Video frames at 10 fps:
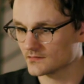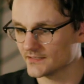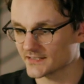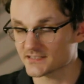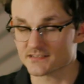The
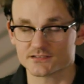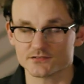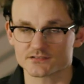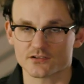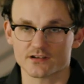next thing to
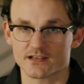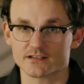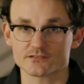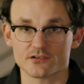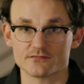do is go down
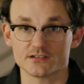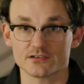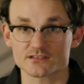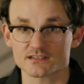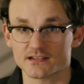into our
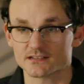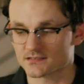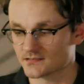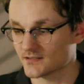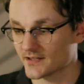video
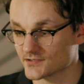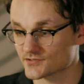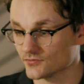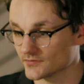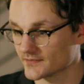settings and
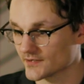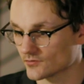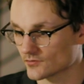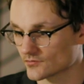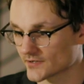ensure that they're
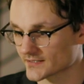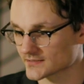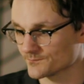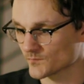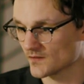all correct.